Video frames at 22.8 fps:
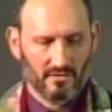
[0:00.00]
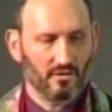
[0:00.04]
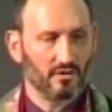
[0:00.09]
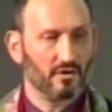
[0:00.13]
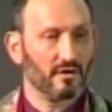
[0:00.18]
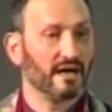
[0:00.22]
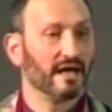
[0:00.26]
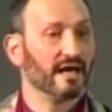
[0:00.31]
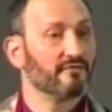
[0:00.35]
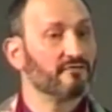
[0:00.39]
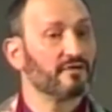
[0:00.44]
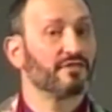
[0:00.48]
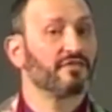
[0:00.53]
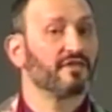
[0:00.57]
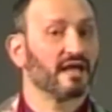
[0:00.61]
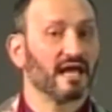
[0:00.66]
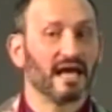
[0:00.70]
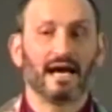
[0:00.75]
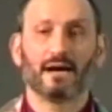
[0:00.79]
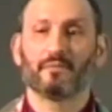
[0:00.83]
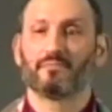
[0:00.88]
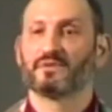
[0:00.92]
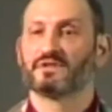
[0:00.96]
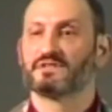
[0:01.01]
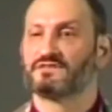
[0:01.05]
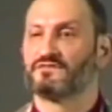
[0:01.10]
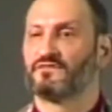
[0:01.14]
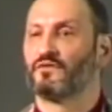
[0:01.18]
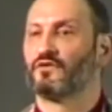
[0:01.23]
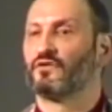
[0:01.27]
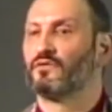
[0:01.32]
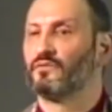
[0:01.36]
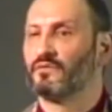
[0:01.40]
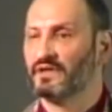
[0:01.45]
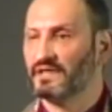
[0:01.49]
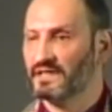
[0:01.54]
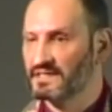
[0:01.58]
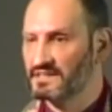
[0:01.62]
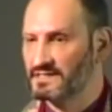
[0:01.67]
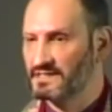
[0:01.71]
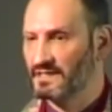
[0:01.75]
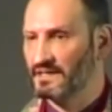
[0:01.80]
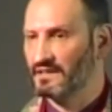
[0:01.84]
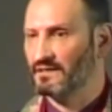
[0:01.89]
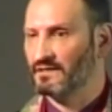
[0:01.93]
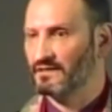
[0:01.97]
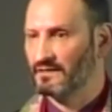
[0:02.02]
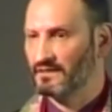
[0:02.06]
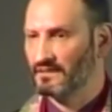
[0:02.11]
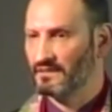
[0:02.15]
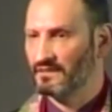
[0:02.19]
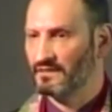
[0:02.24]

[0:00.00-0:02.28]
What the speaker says: Or, everything happens for a reason.